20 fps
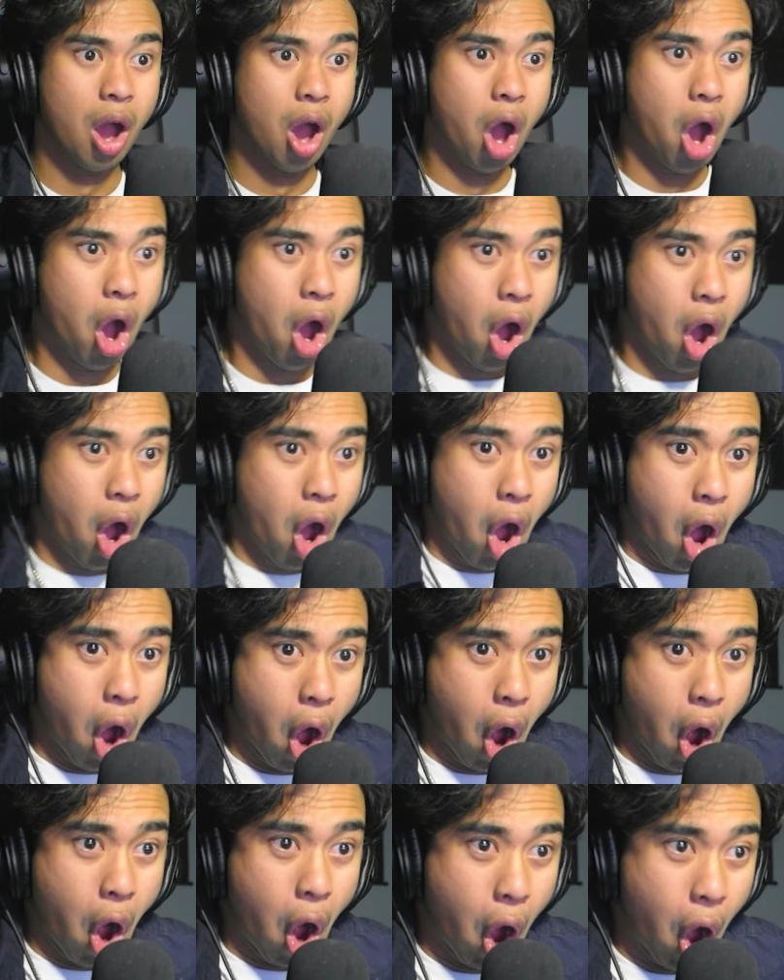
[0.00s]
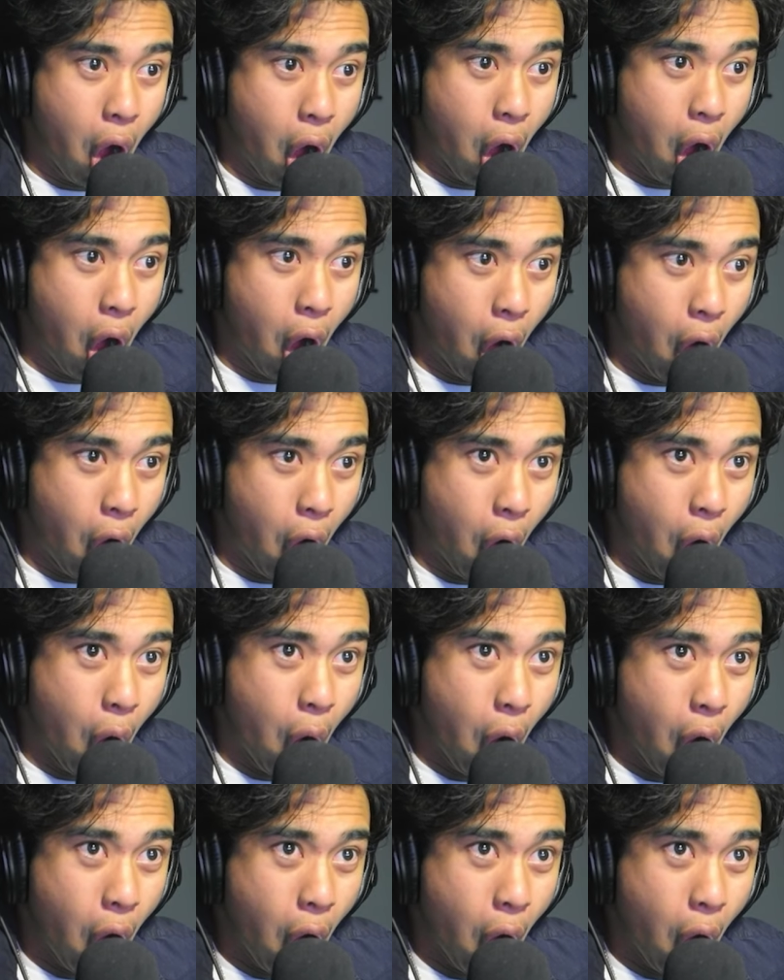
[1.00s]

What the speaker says: (no one is talking)